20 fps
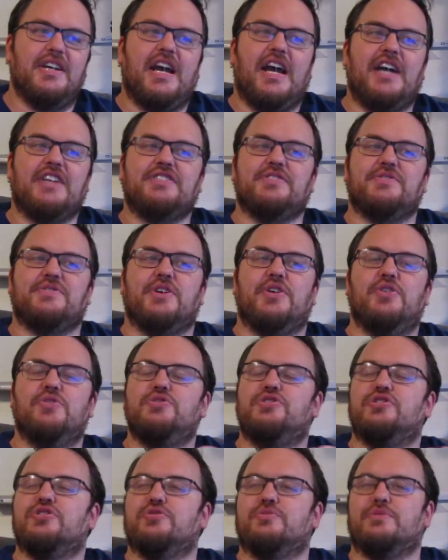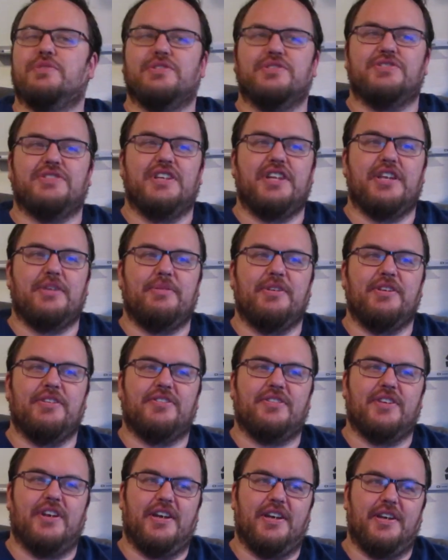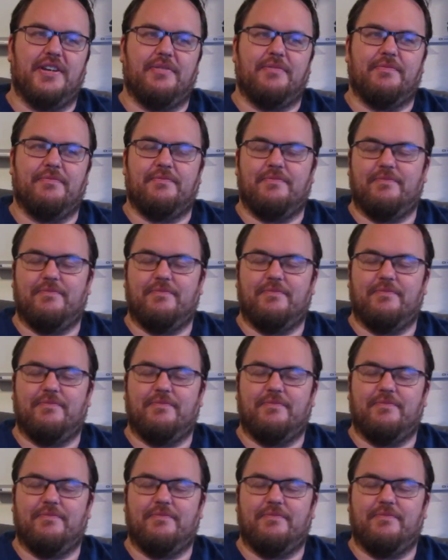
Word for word: as if Ogier were sending me a sign.